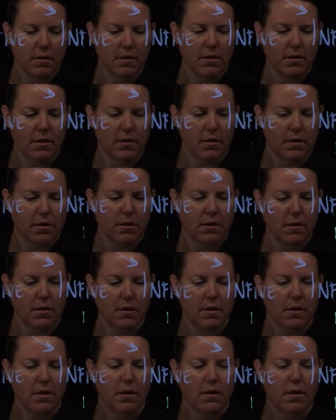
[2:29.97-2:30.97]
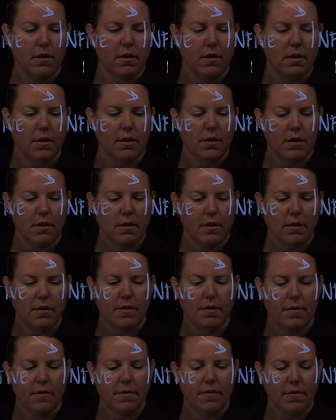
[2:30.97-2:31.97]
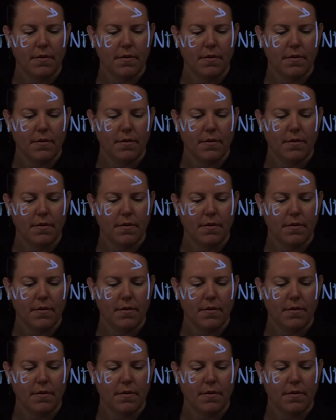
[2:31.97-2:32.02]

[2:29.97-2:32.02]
[no speech]